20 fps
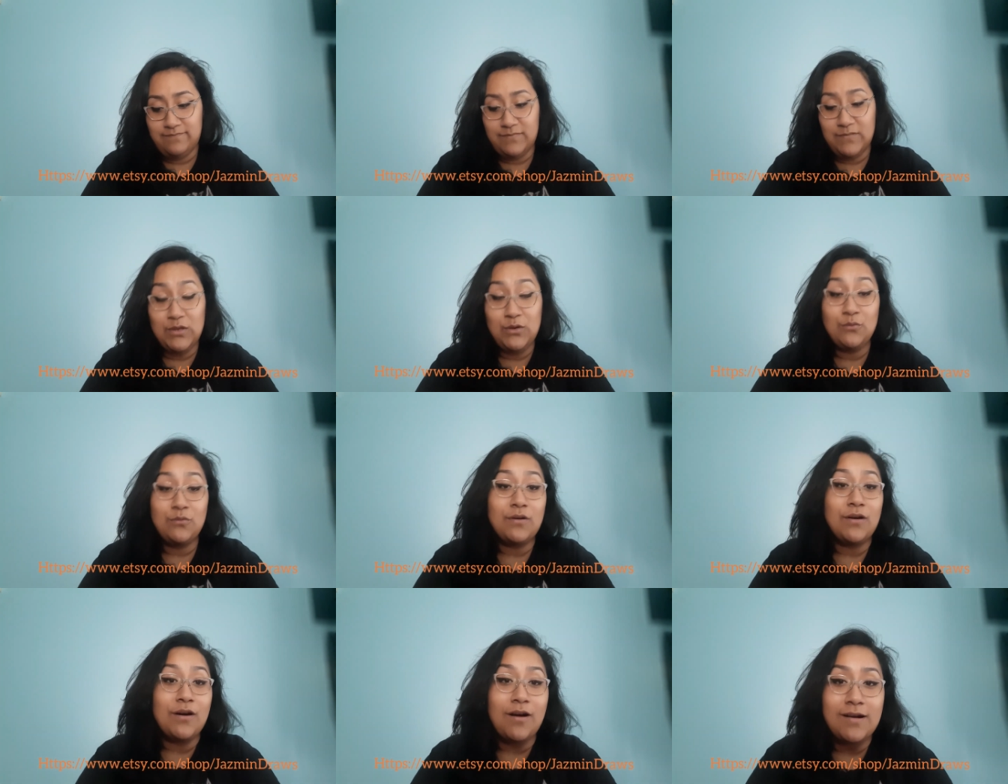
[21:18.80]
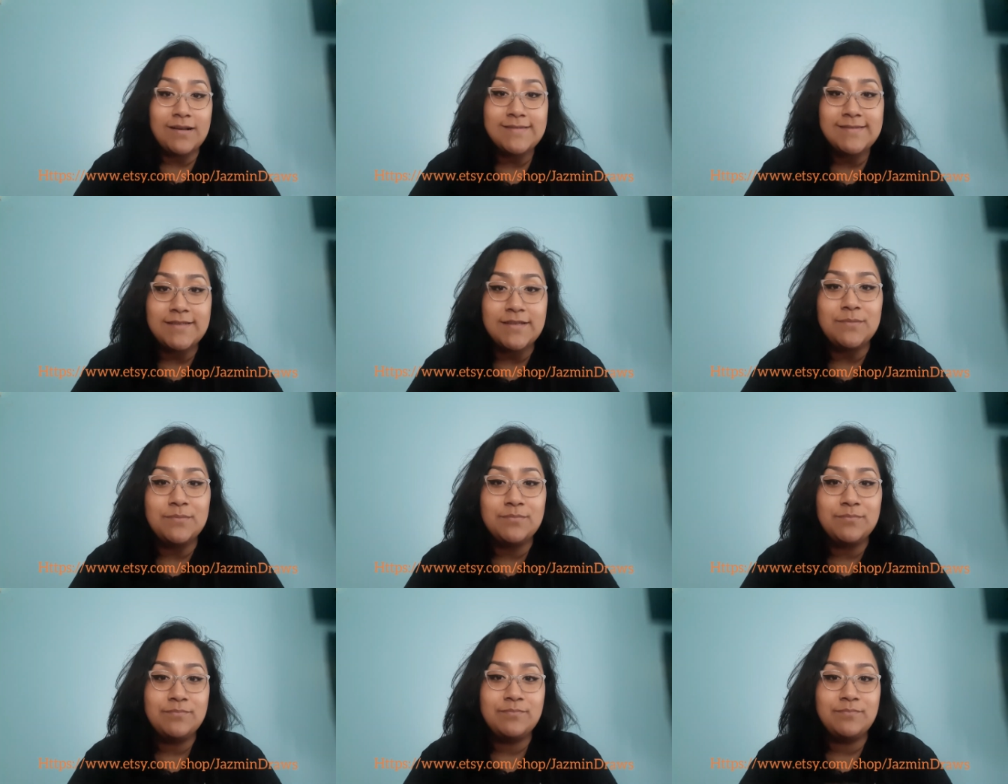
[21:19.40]
you are
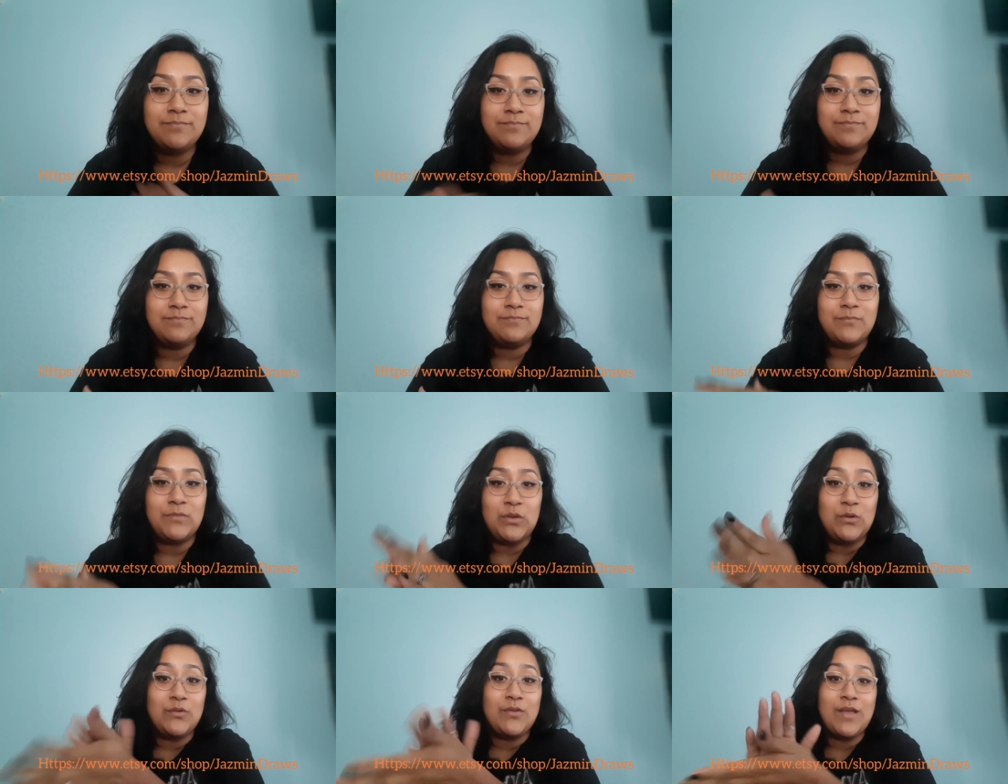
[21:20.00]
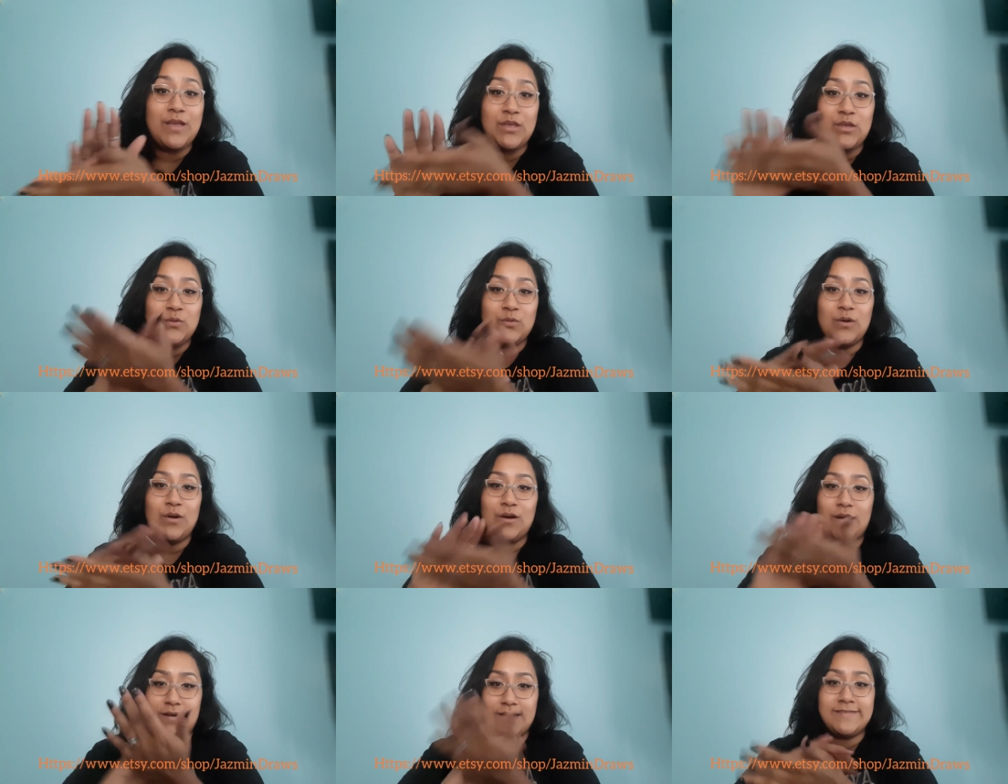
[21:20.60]
awesome. Know that you
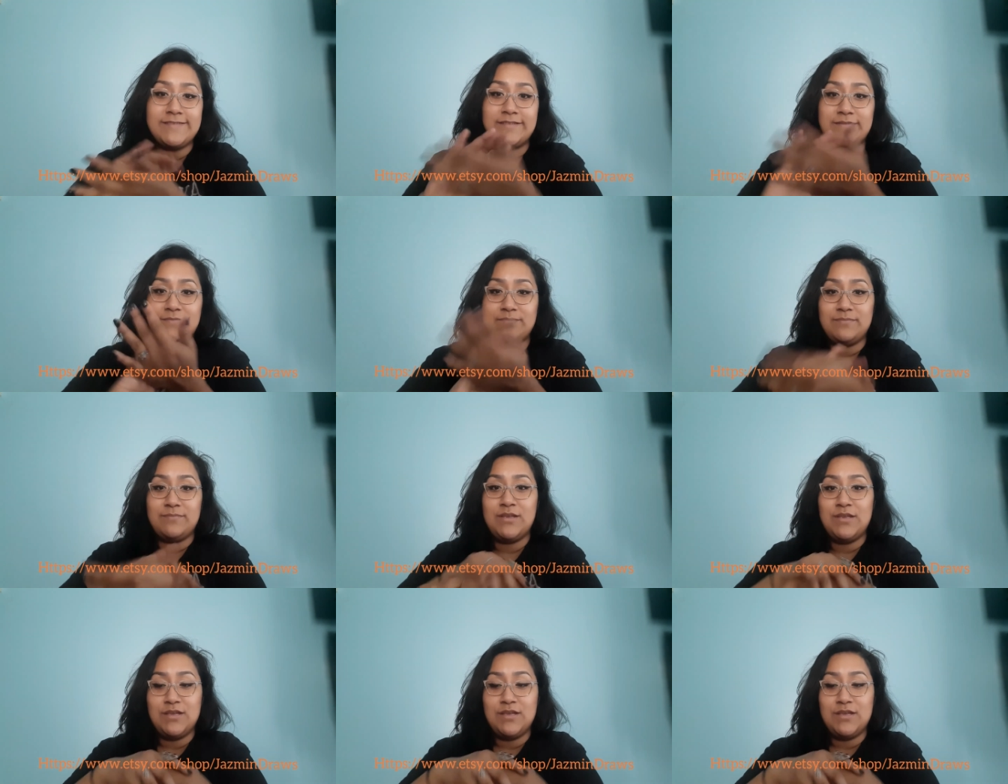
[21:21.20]
are awesome.